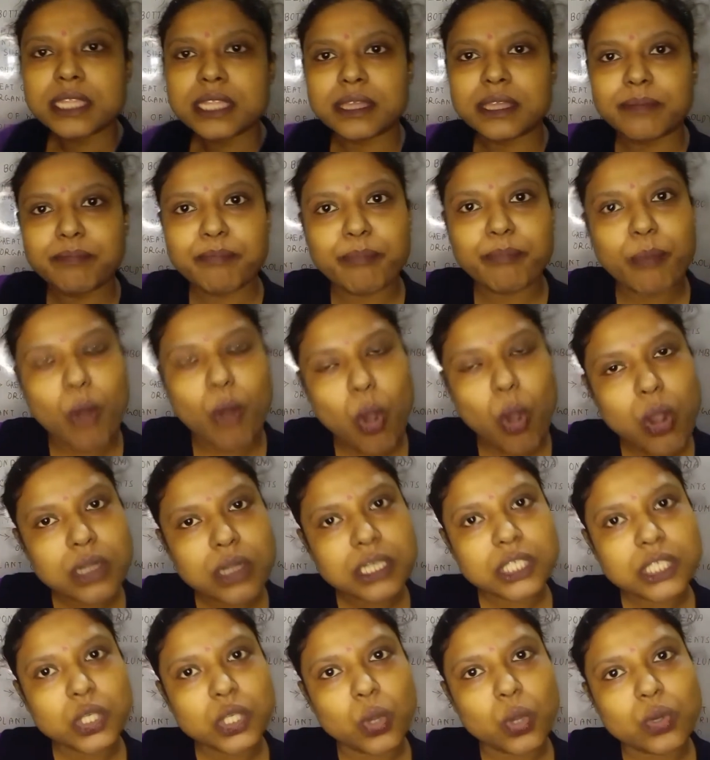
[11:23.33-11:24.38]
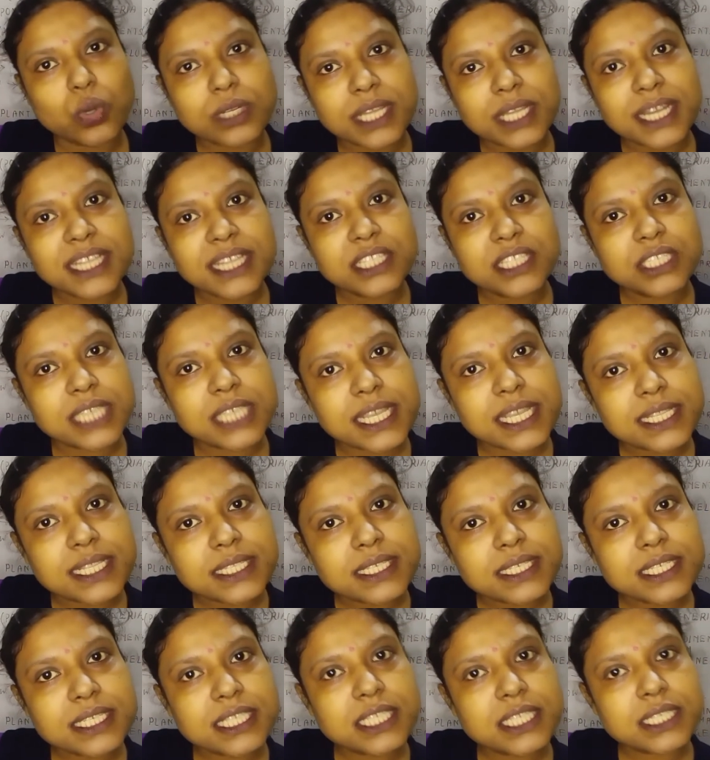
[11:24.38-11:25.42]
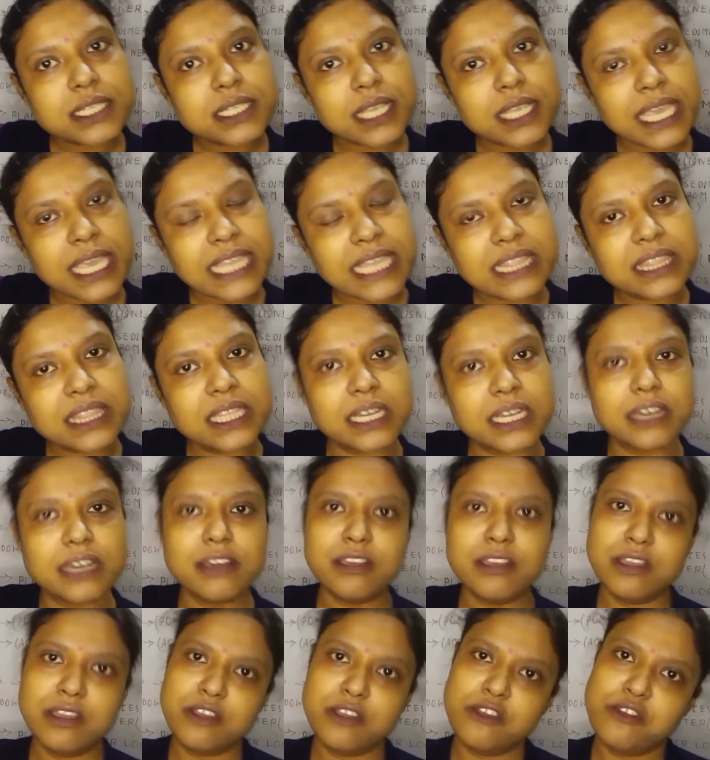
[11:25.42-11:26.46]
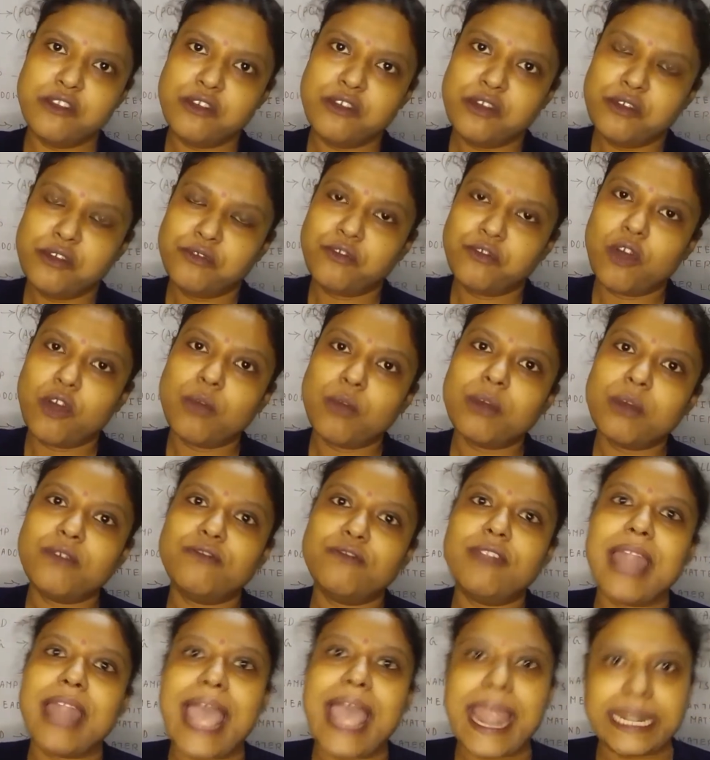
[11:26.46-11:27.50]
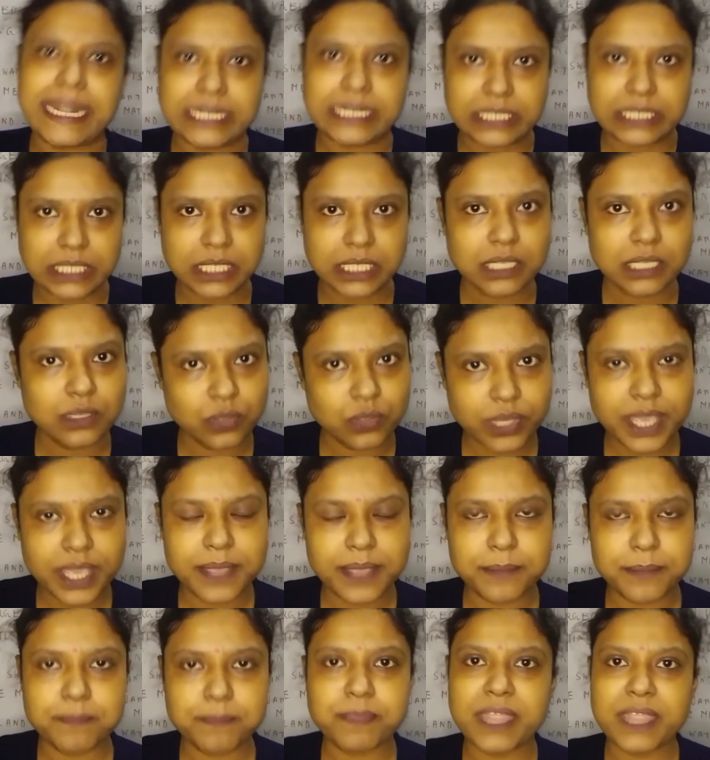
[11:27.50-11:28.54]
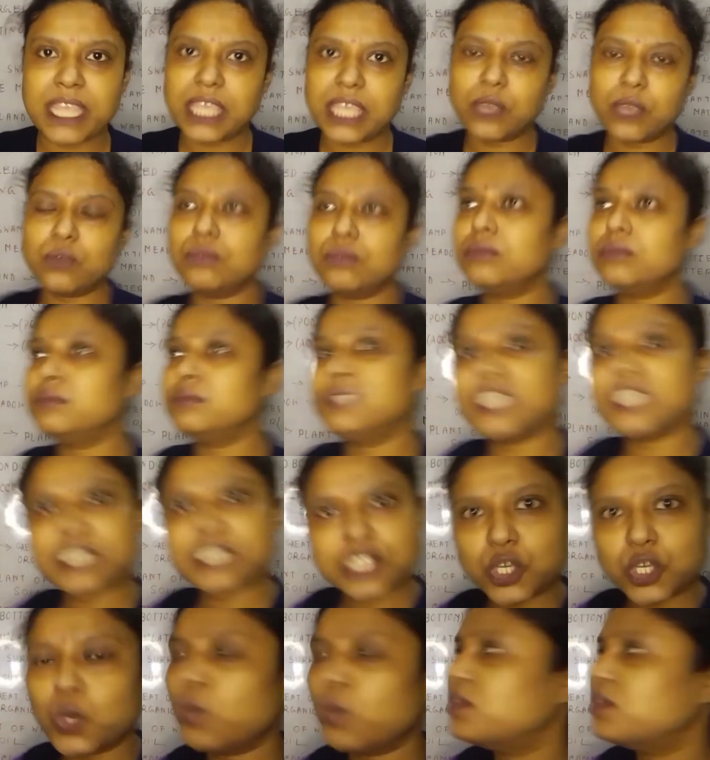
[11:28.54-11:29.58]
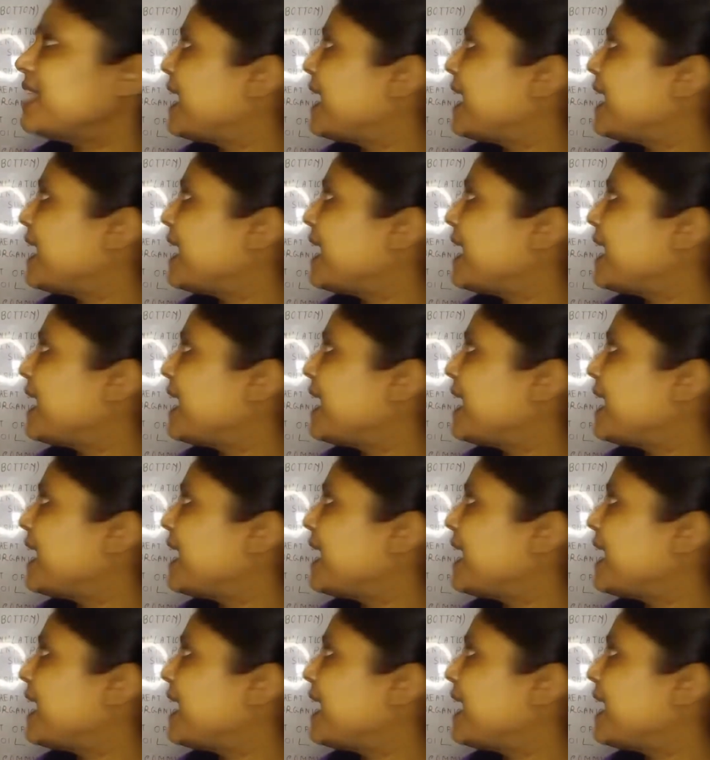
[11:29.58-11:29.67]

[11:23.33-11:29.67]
the pond totally changes in the form of land. Okay, you just know